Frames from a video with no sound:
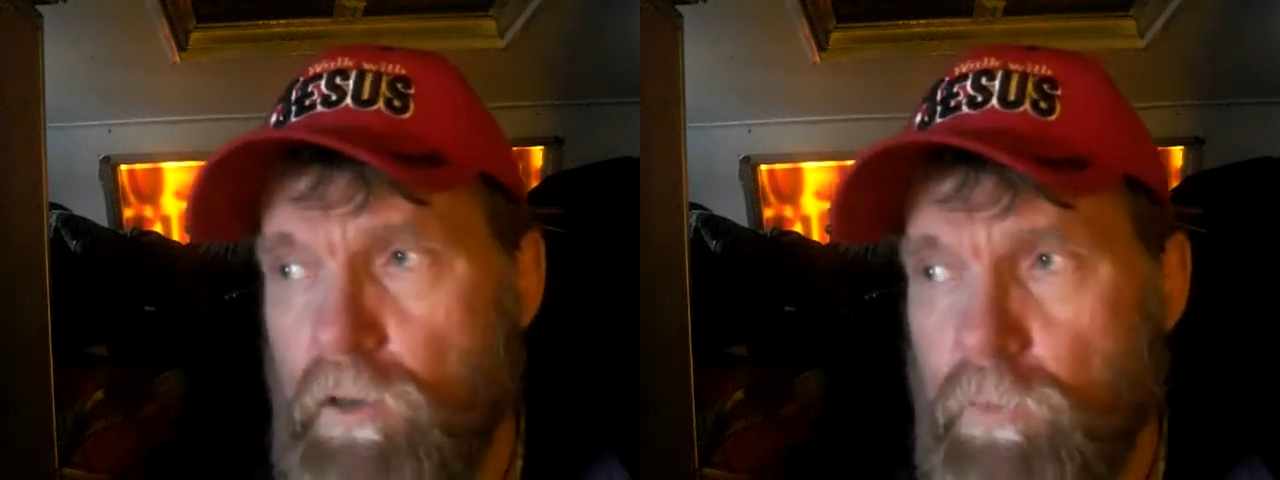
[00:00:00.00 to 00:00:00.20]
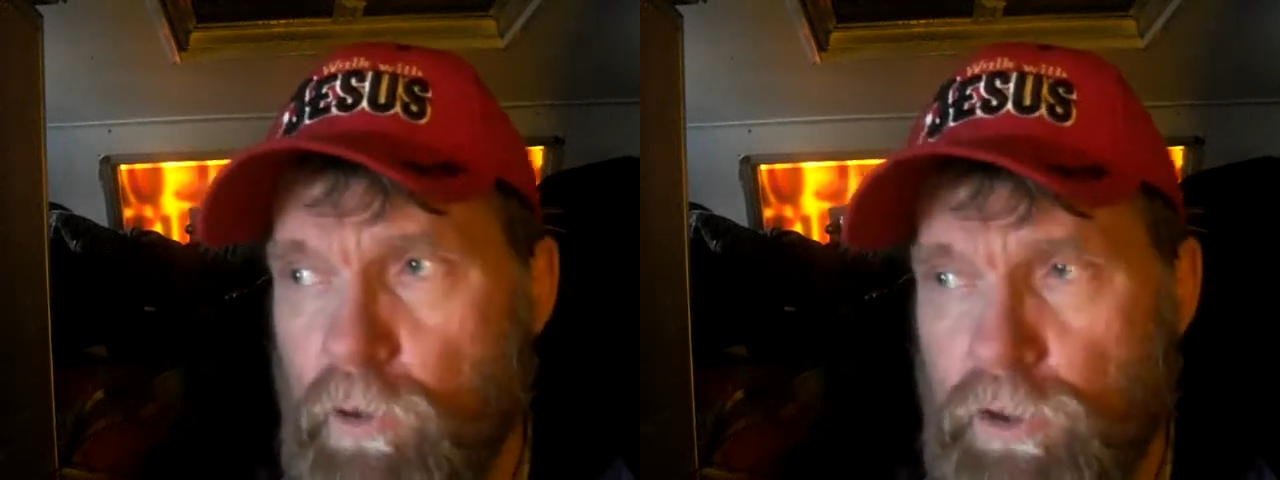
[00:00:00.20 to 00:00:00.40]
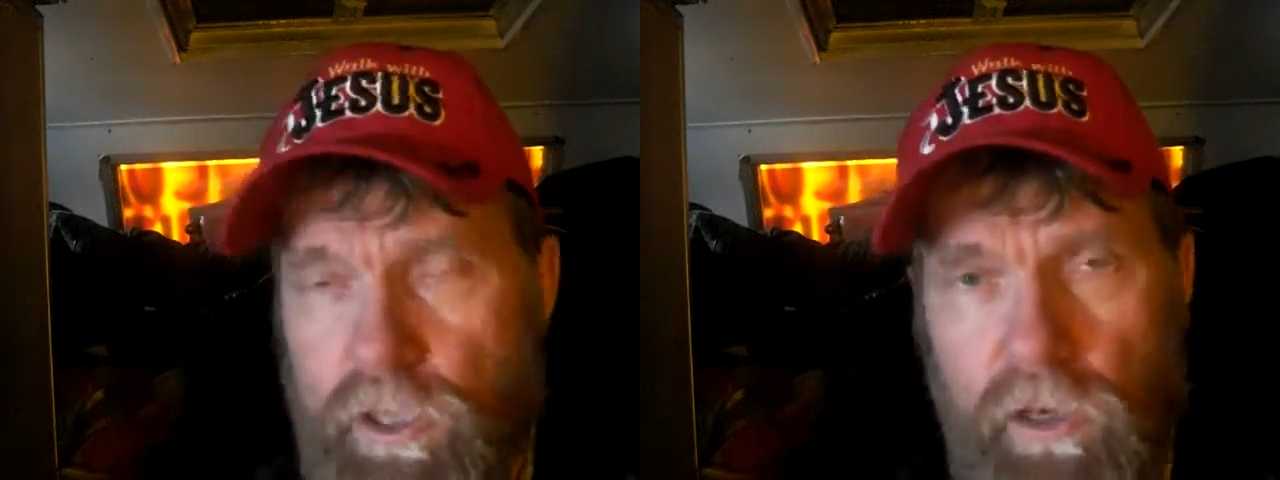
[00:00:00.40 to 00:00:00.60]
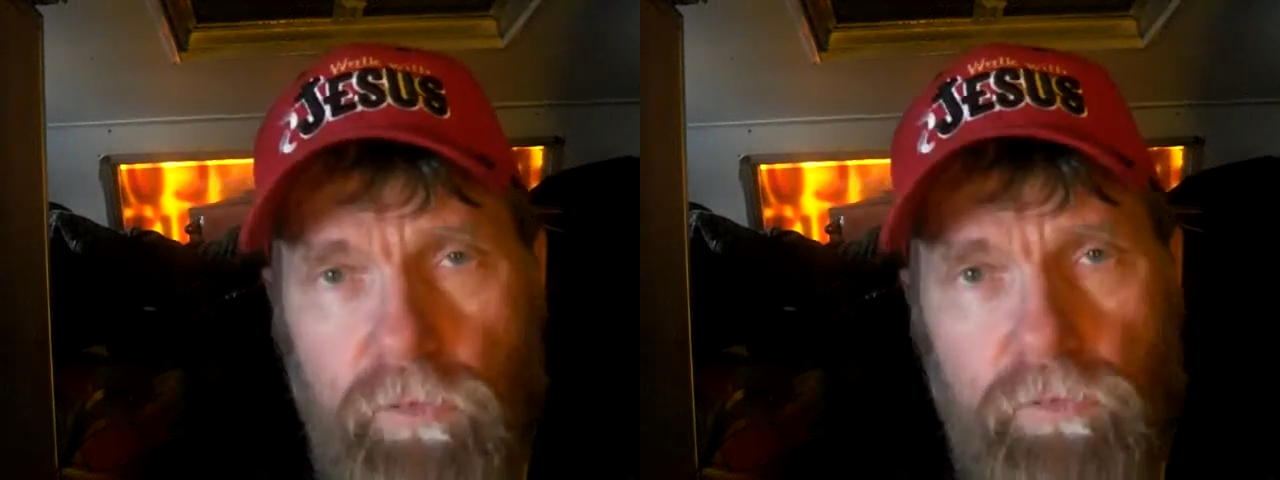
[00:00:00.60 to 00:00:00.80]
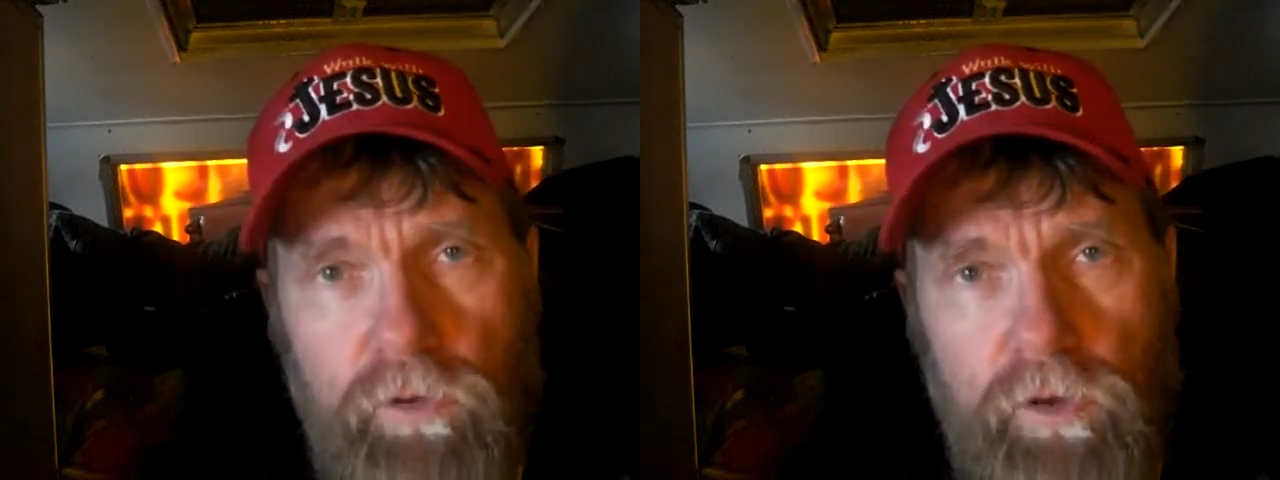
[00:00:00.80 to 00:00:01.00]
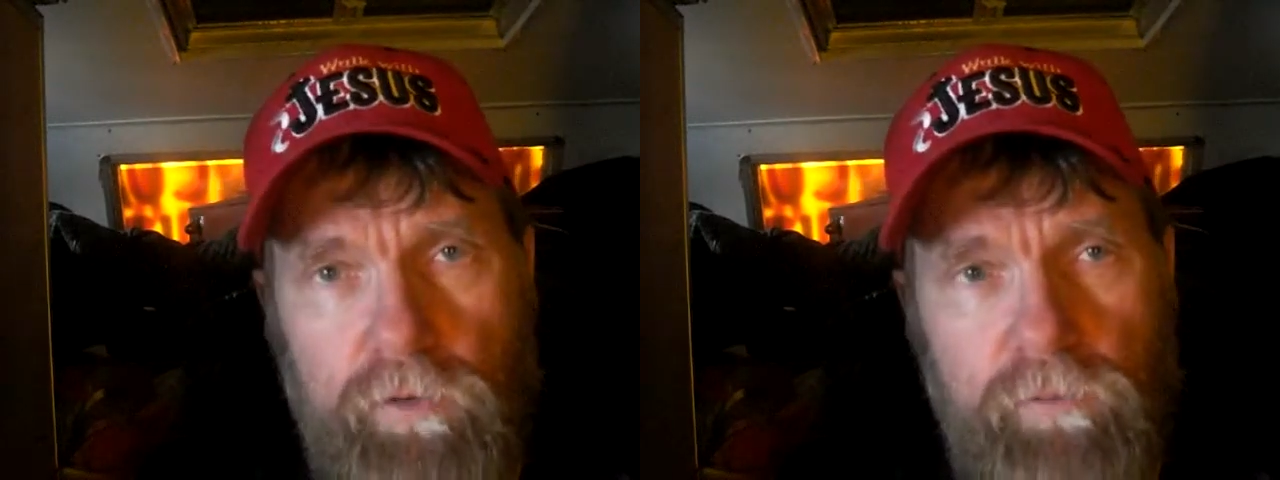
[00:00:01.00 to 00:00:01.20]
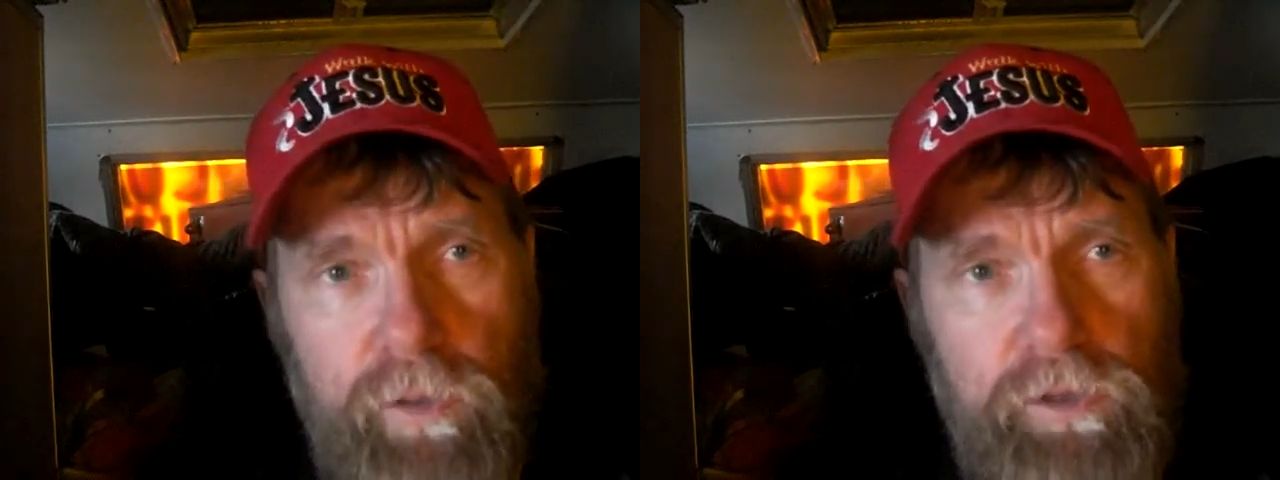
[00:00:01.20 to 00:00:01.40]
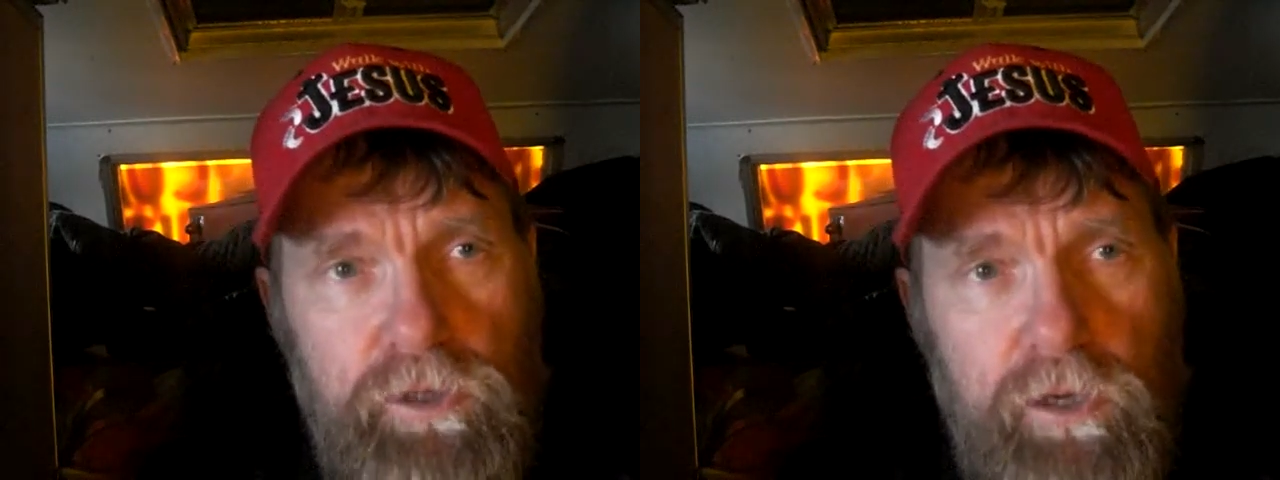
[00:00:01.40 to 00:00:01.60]
pushed out or given
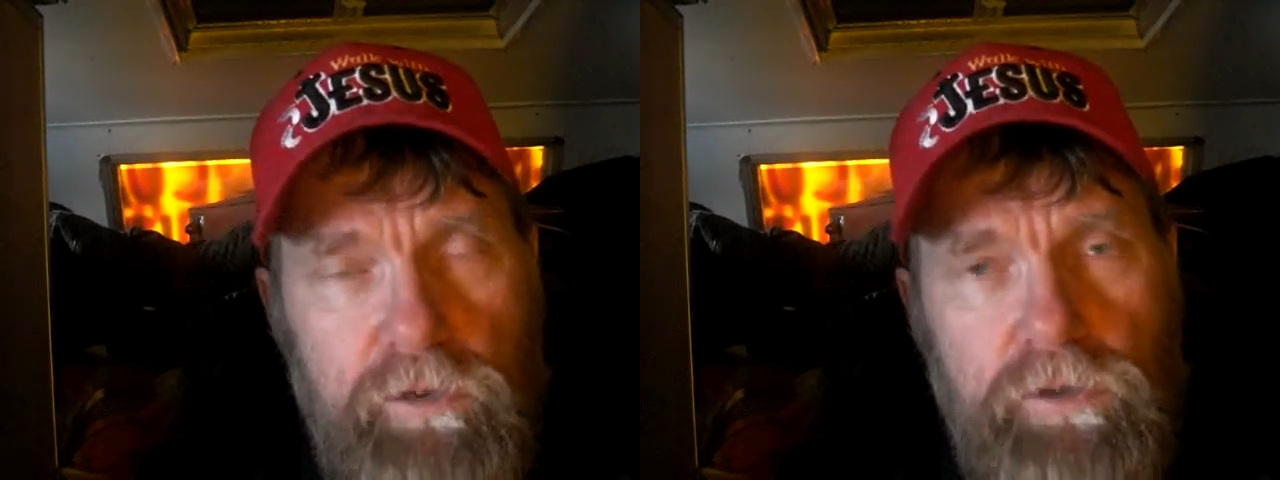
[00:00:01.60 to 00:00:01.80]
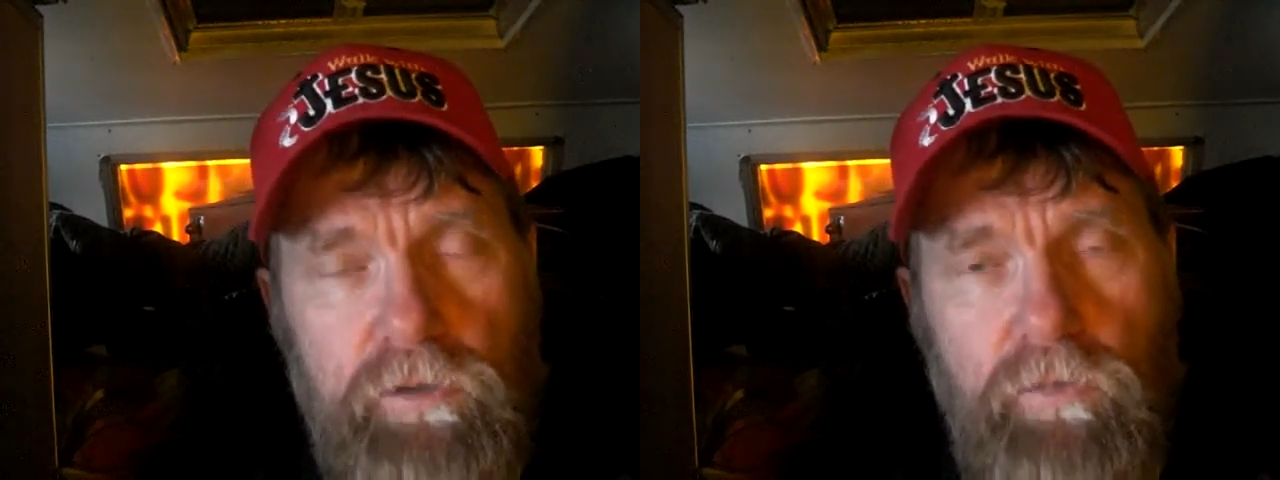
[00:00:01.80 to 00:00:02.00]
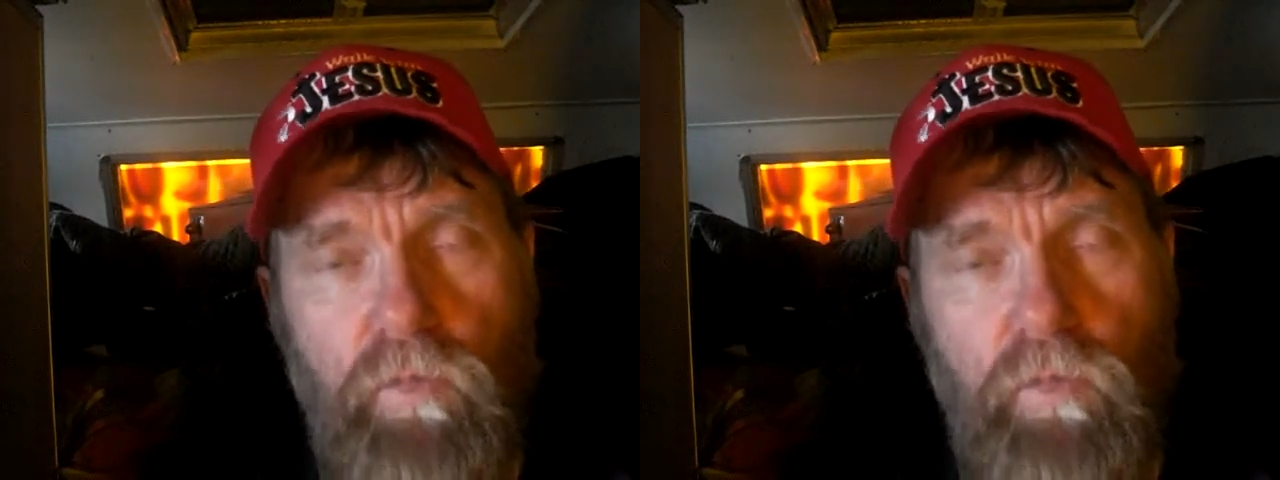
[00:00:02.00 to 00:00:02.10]
bus tickets